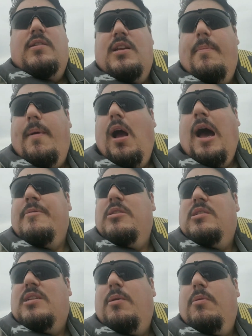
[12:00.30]
my options,
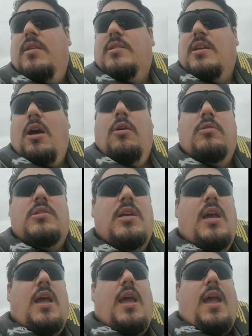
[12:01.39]
see where this goes,
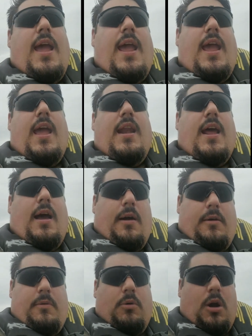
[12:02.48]
and
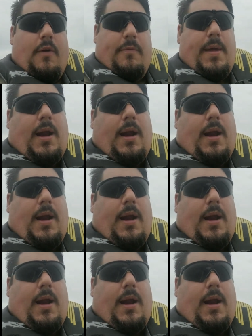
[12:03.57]
we'll go from there.